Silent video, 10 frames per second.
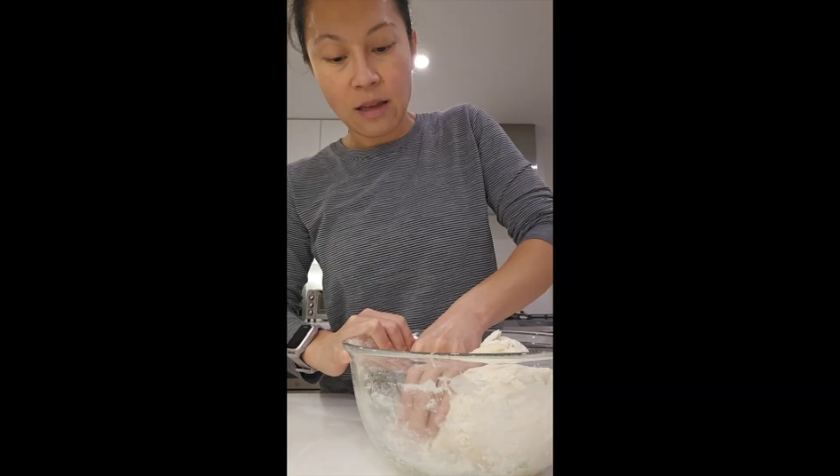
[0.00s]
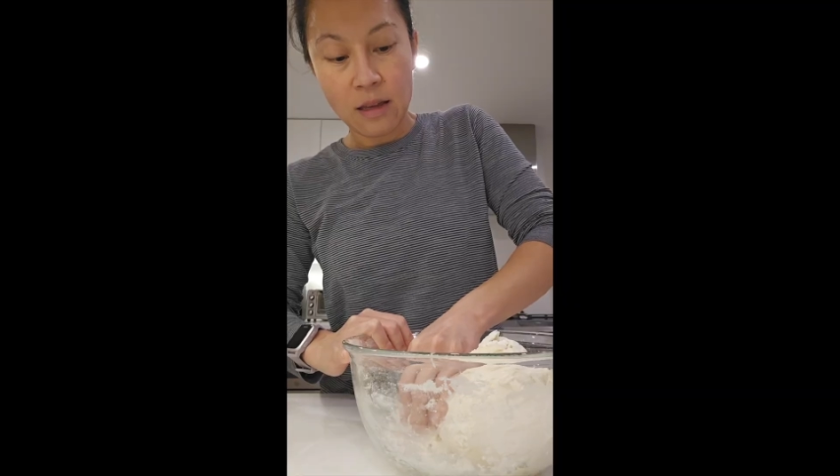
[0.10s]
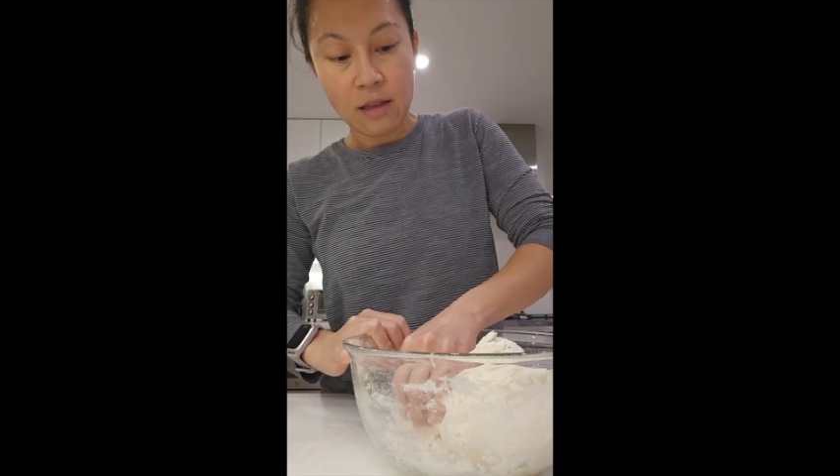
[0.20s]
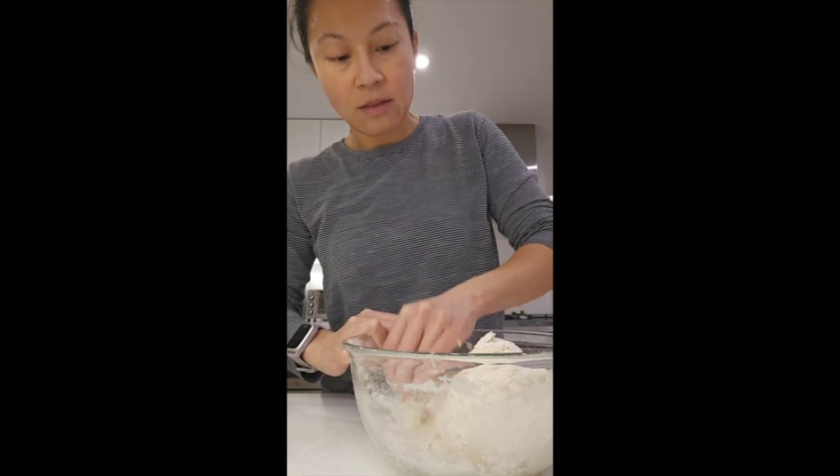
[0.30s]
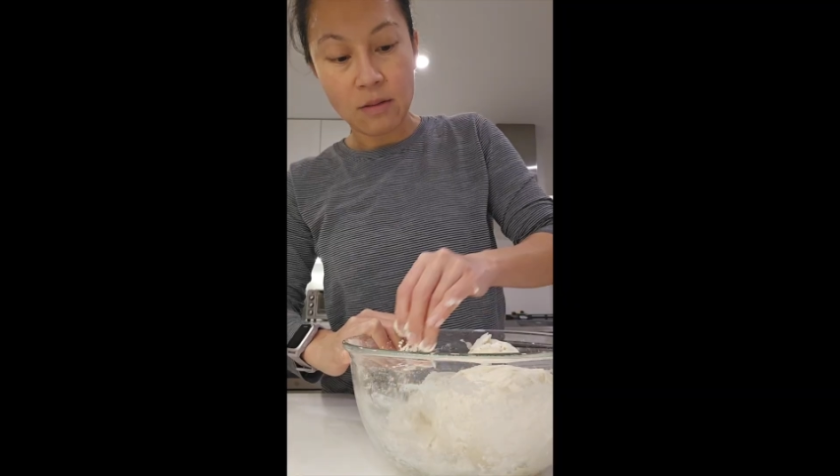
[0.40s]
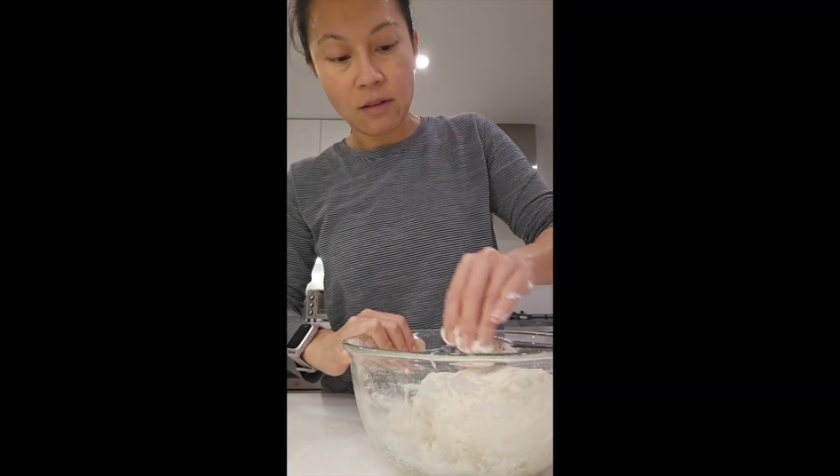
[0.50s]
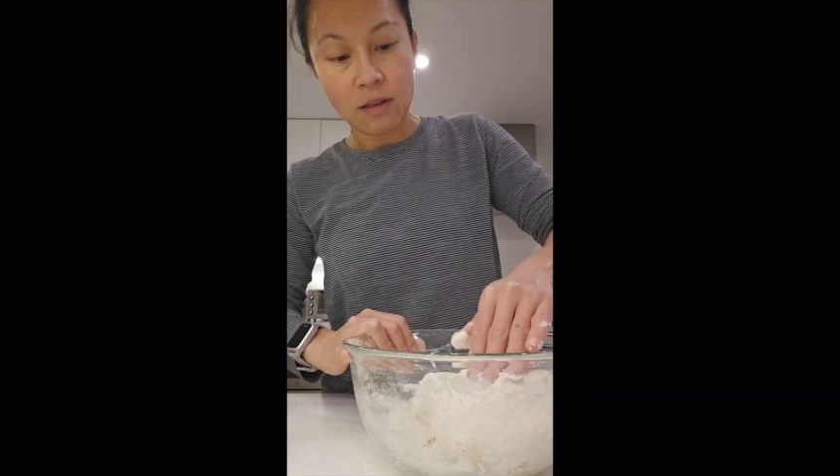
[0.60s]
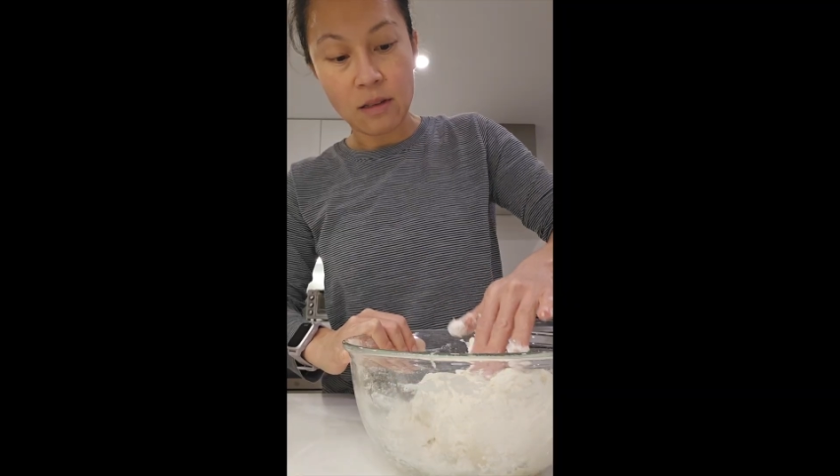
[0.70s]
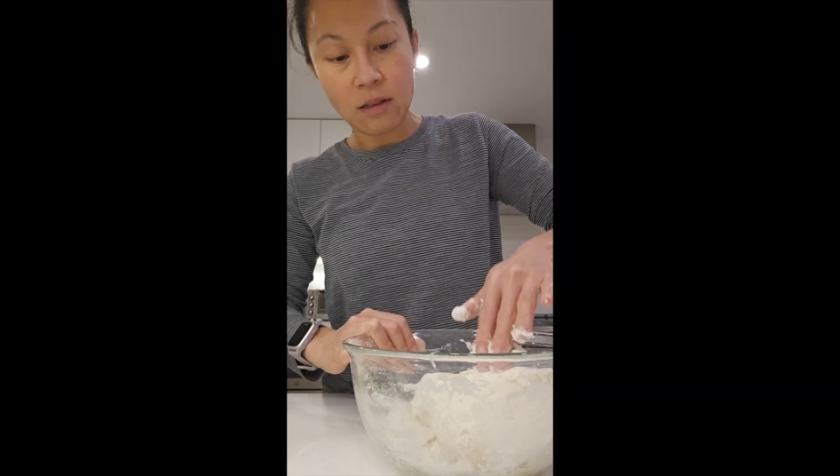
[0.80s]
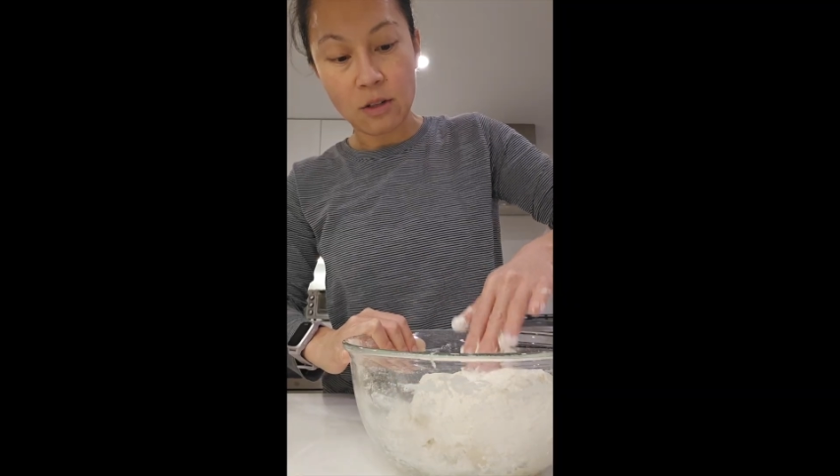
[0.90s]
sort
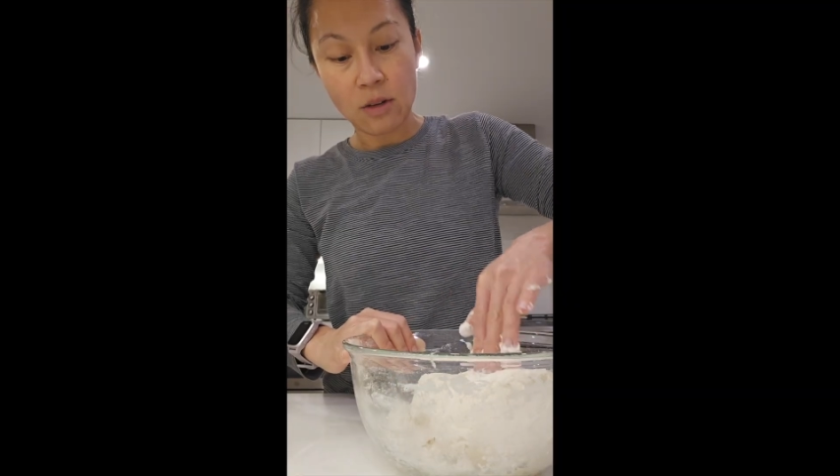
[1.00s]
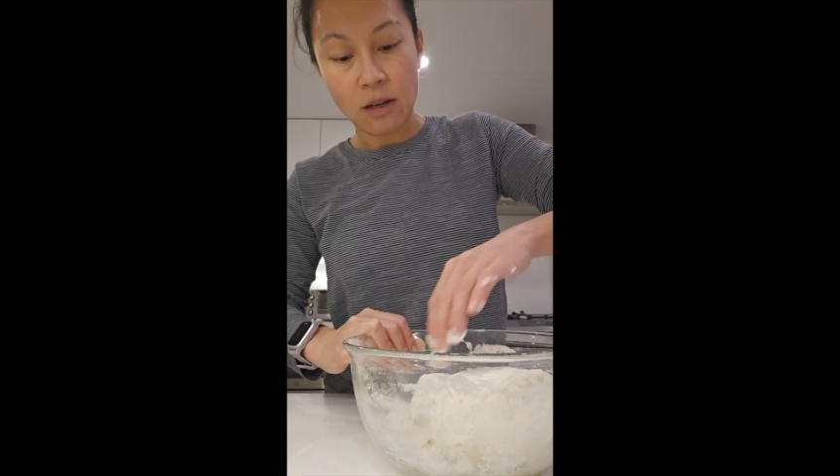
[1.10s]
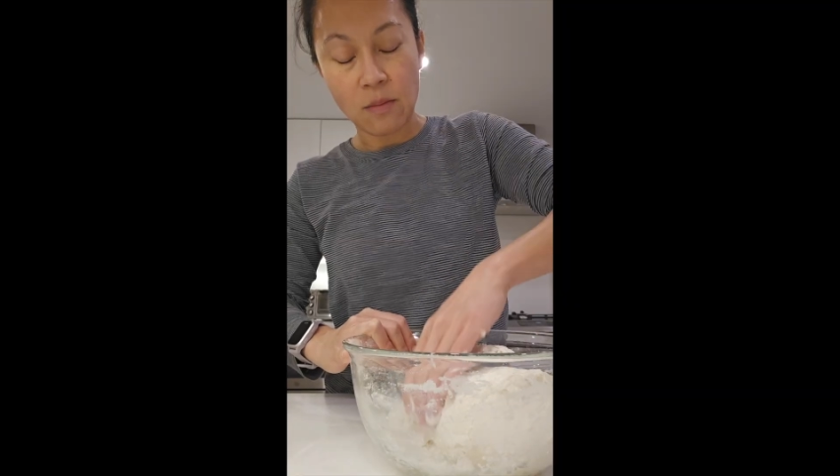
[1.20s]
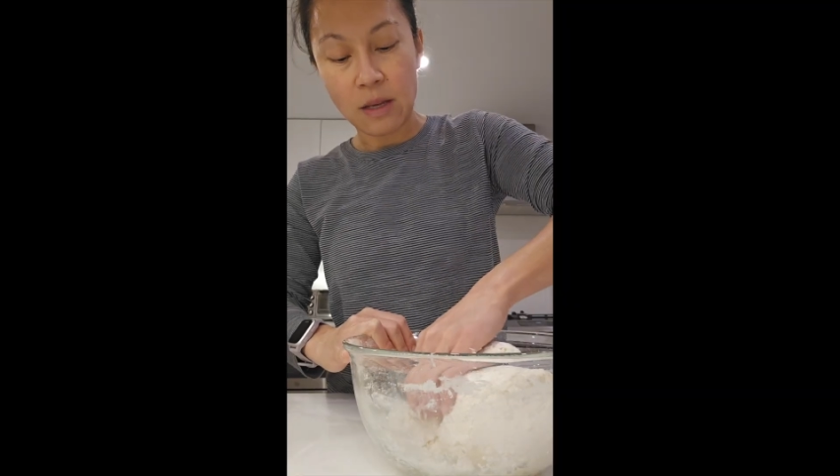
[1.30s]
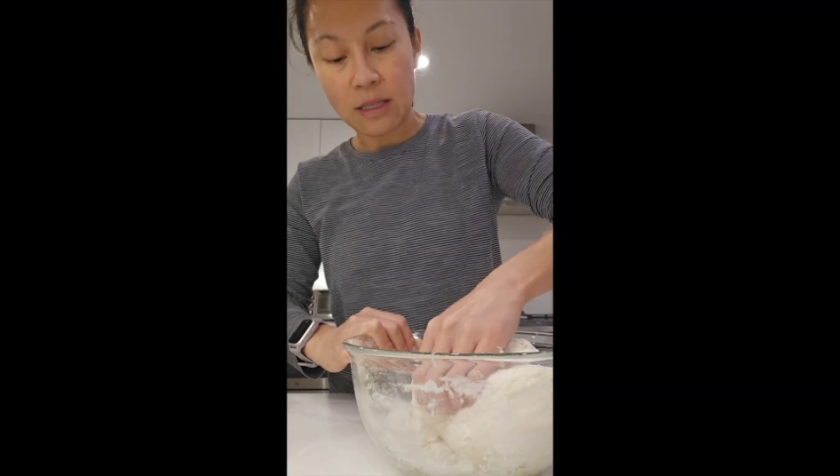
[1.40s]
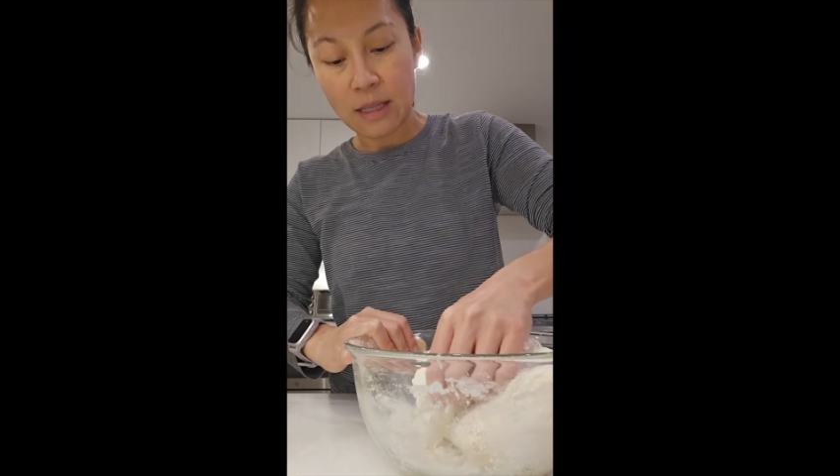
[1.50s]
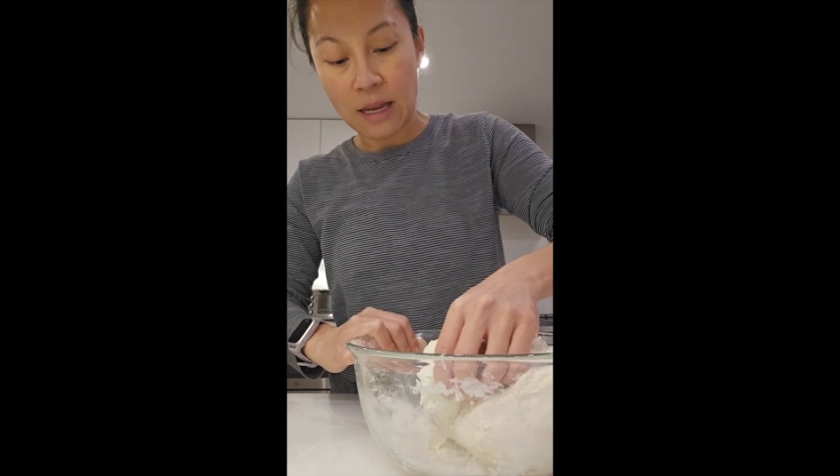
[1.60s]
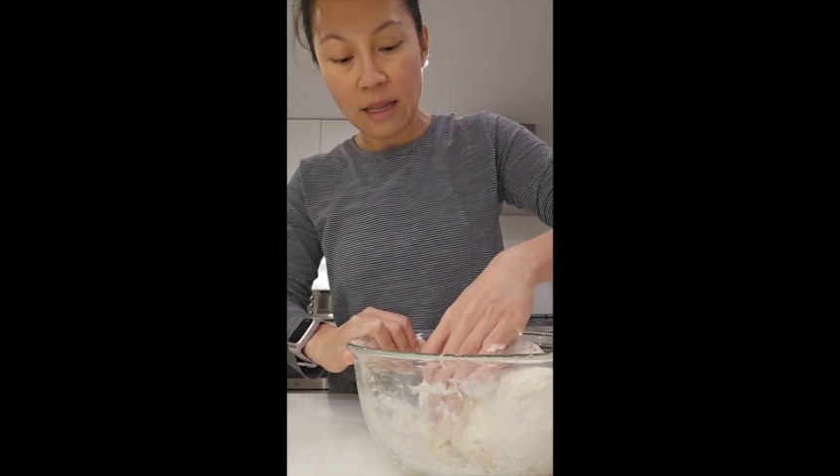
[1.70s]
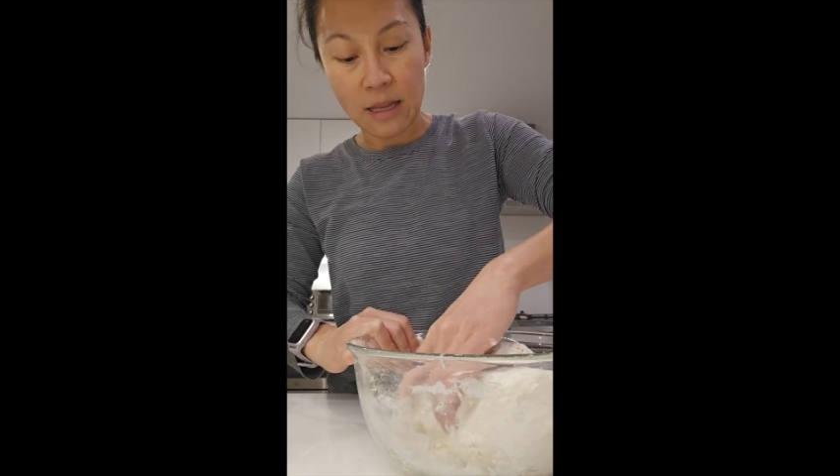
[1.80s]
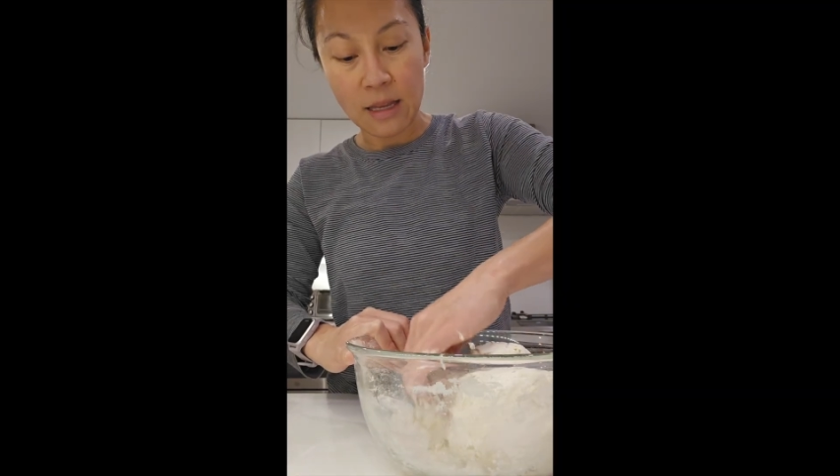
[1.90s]
of try and mix
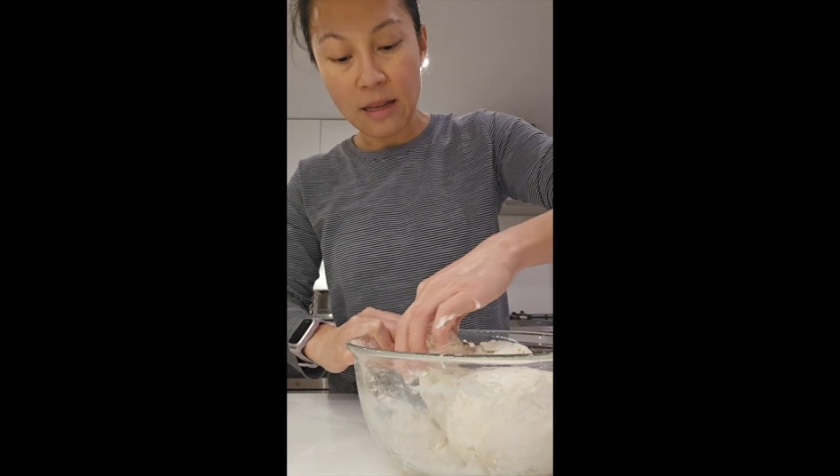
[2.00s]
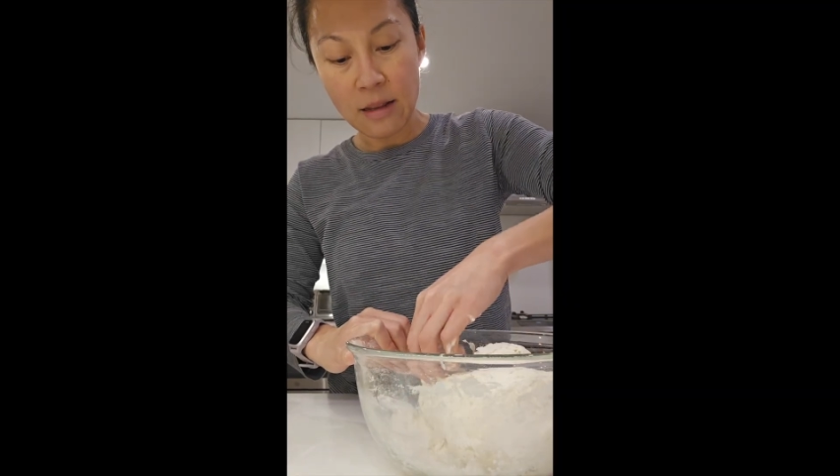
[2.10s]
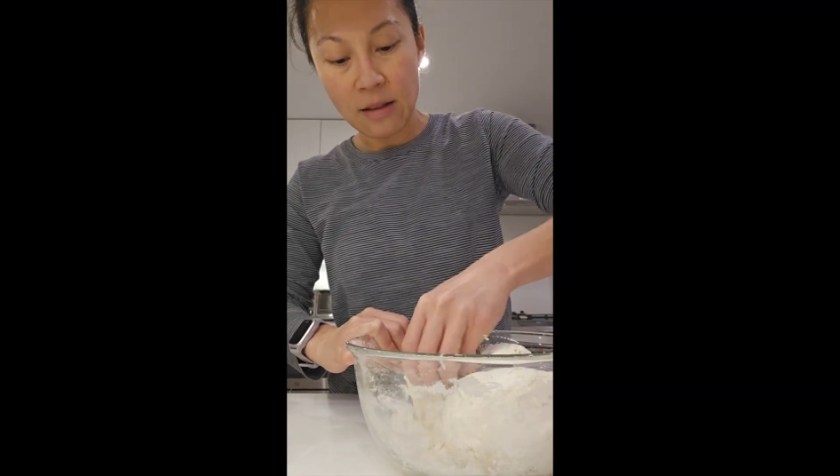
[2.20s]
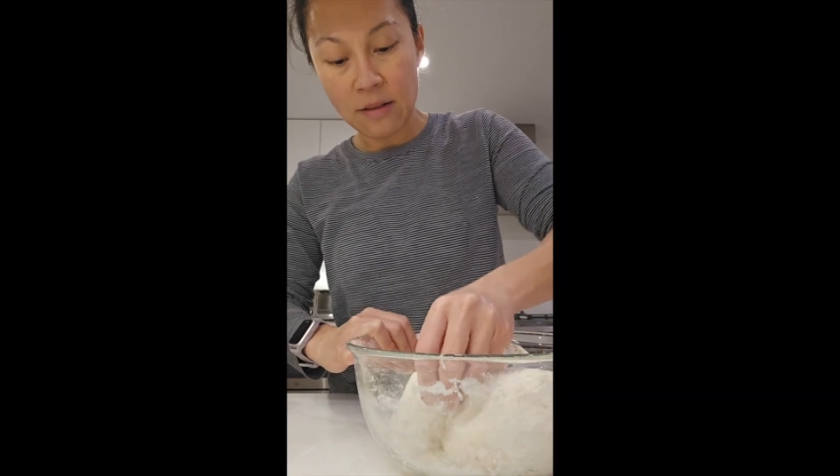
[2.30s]
that in.